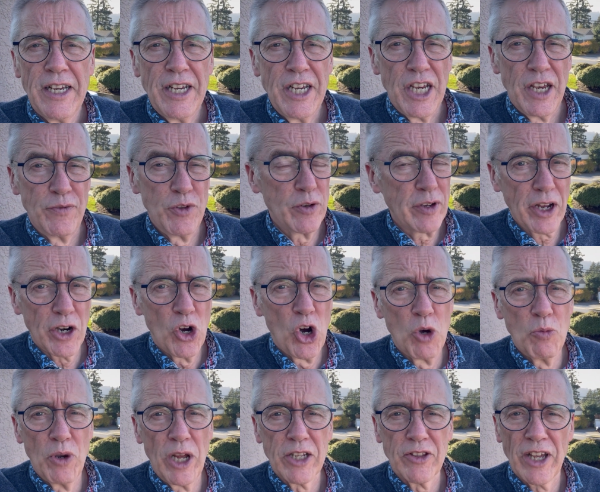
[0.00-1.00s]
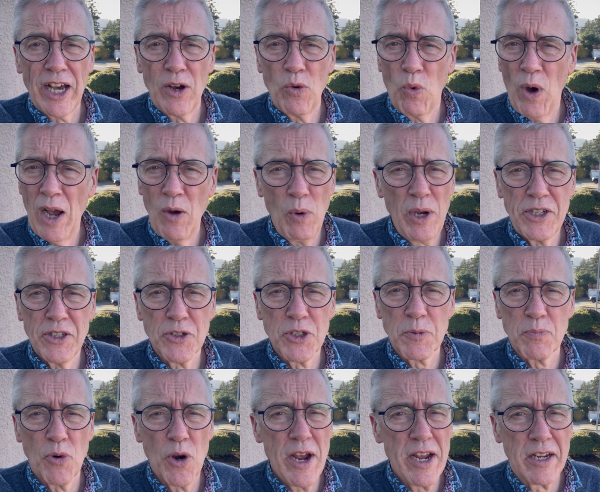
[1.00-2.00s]
if you got a home like that, why wait till
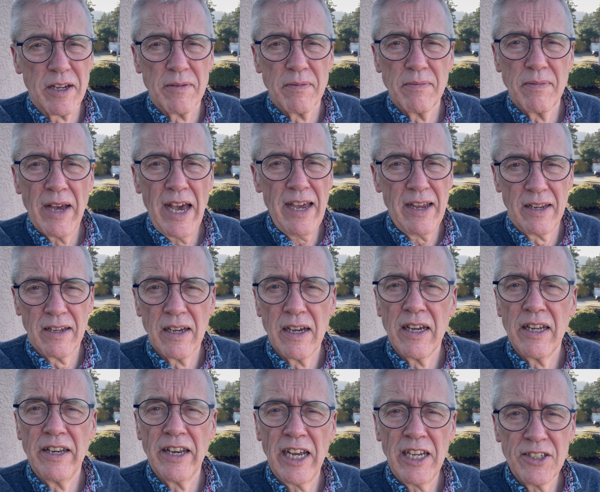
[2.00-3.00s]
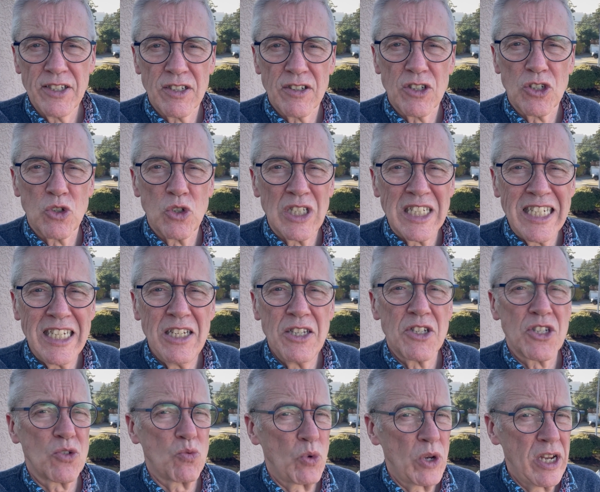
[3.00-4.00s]
spring? Hey, nice, clean
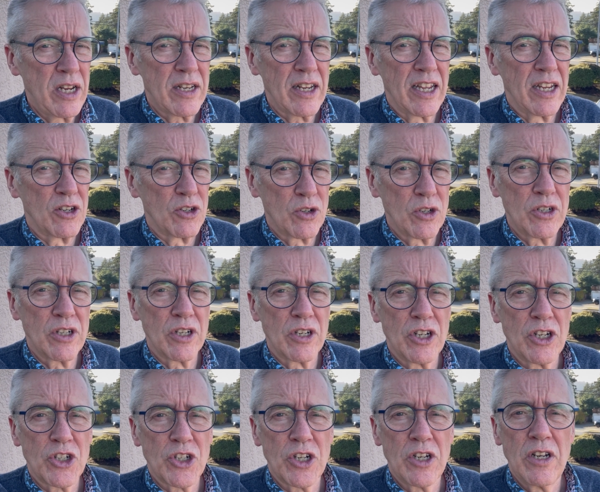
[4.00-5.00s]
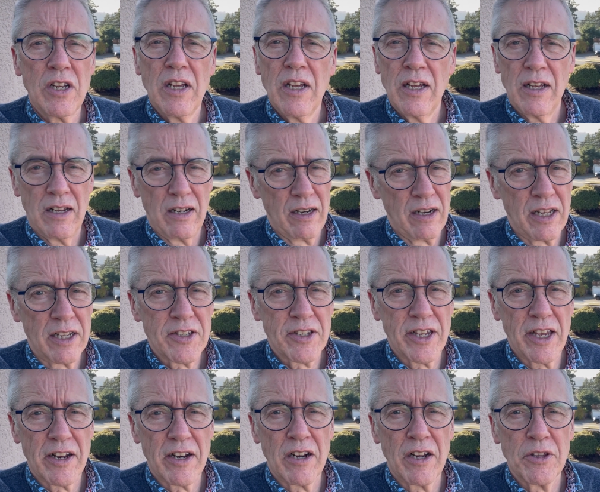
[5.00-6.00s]
suite in good condition. Well, let's
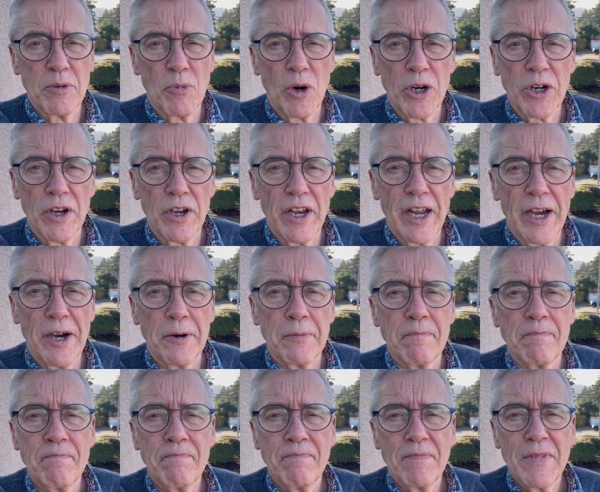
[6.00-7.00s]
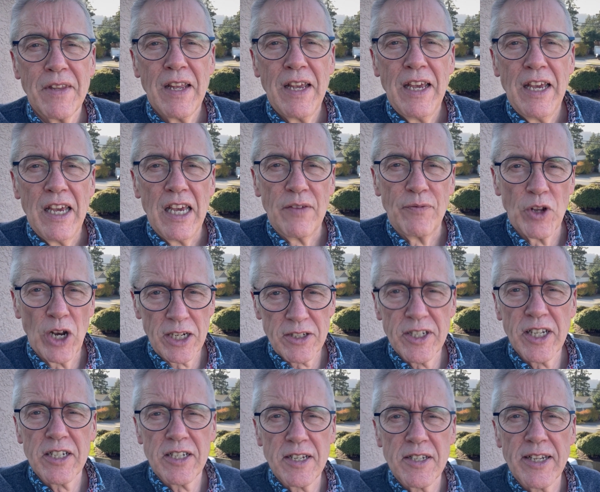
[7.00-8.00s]
get it on the market now. If you like
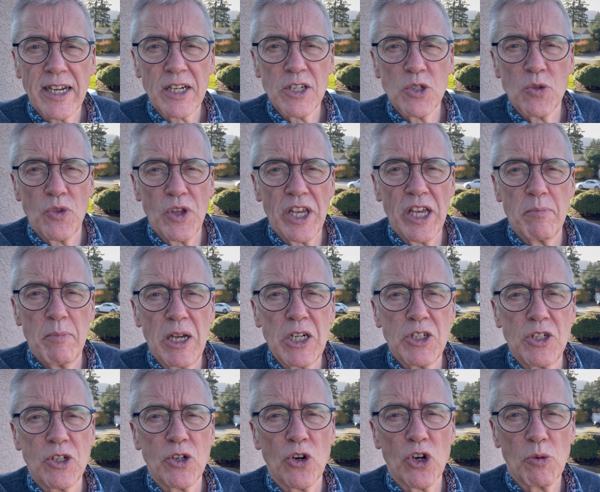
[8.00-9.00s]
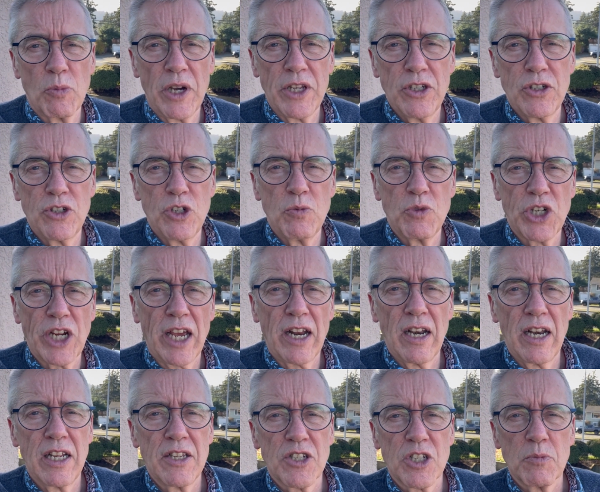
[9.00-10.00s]
60 Seconds with Ian, make sure you go to my YouTube channel
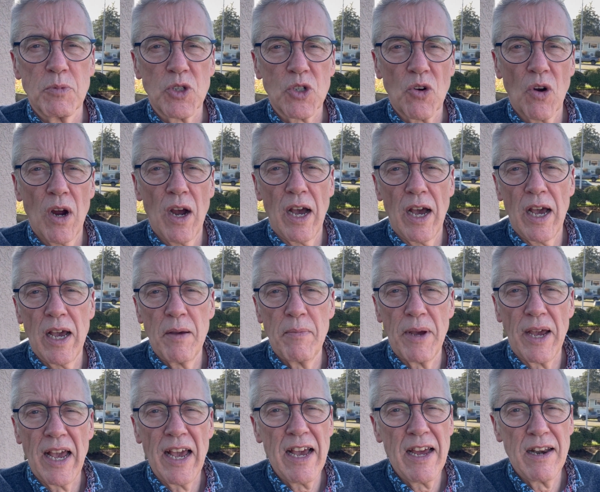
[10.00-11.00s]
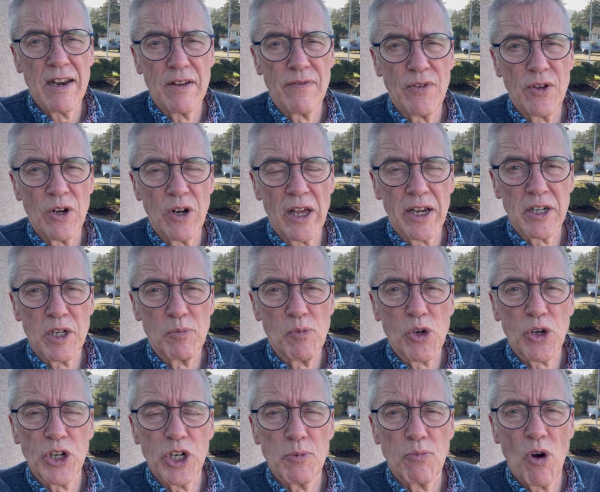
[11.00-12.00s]
and subscribe. And if you'd like to
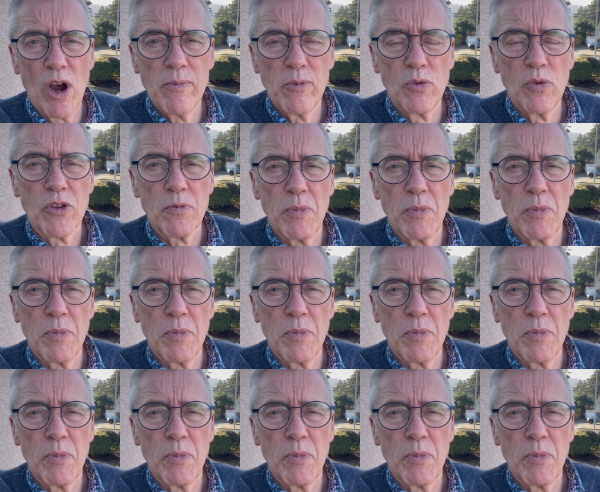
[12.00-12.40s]
book an appointment with